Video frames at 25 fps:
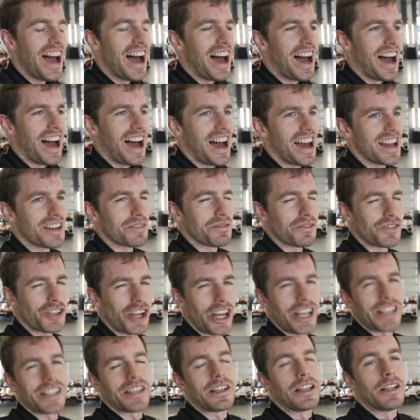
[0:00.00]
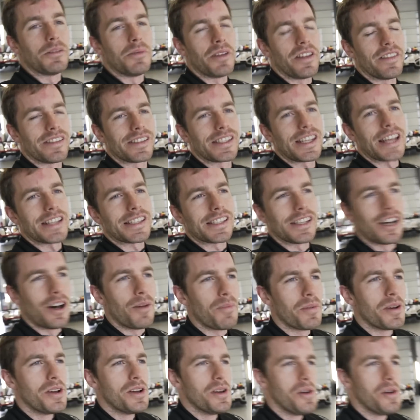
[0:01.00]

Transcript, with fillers: and we changed a little bit the setup,